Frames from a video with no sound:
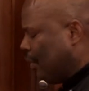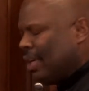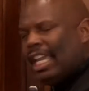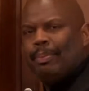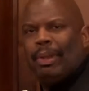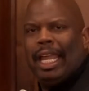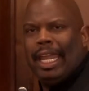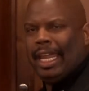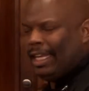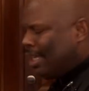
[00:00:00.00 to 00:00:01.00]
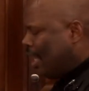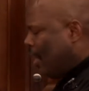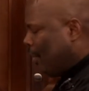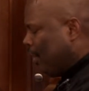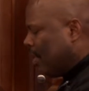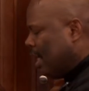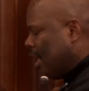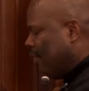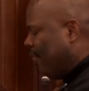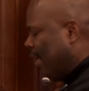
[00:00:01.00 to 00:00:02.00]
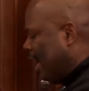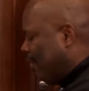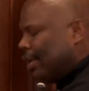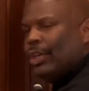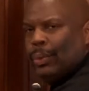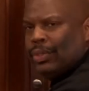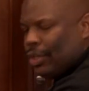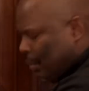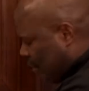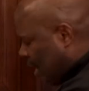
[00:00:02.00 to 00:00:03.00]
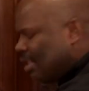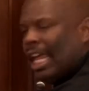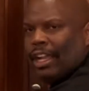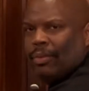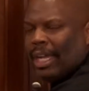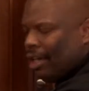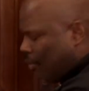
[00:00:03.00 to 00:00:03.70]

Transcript: You can get plain or you can get a flavored couscous, just like a regular